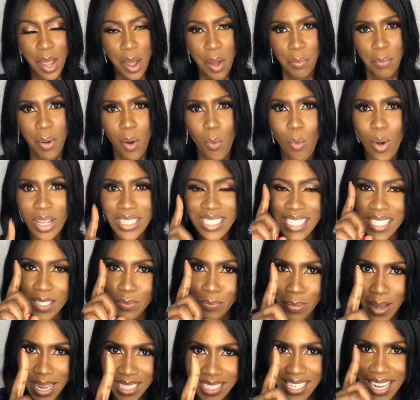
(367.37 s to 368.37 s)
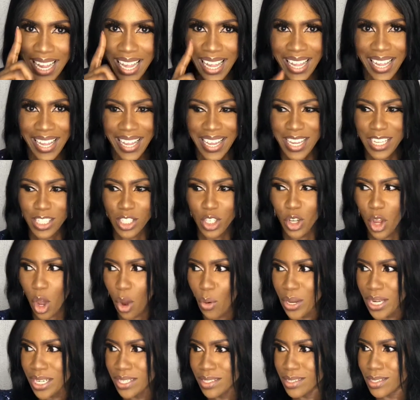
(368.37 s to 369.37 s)
But what is better is
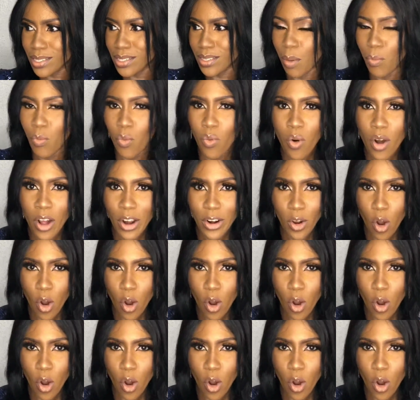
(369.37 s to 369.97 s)
knowing someone